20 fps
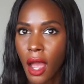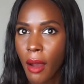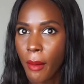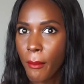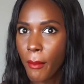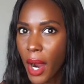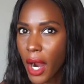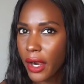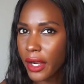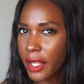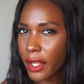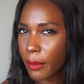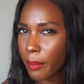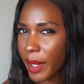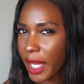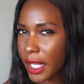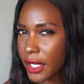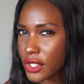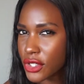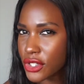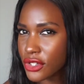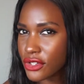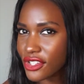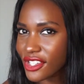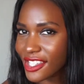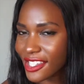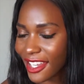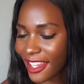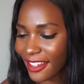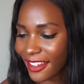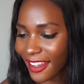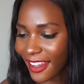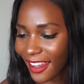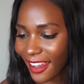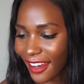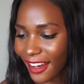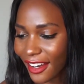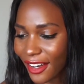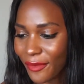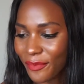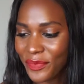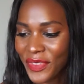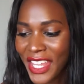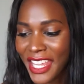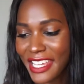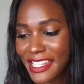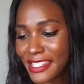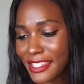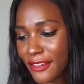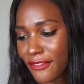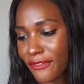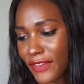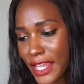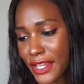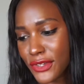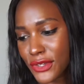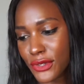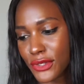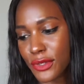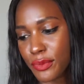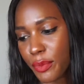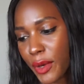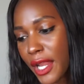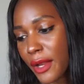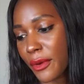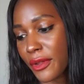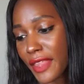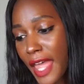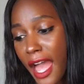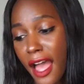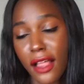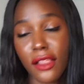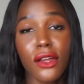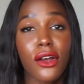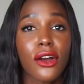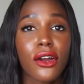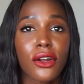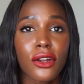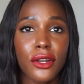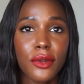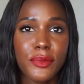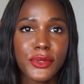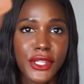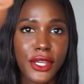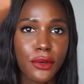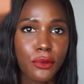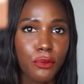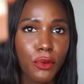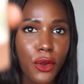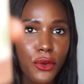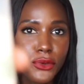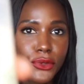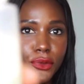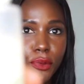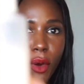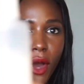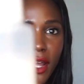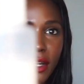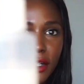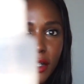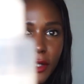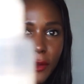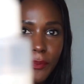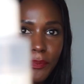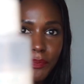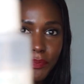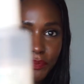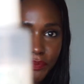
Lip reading: Mario Badescu Skincare. It's the facial spray with aloe herbs and rose water.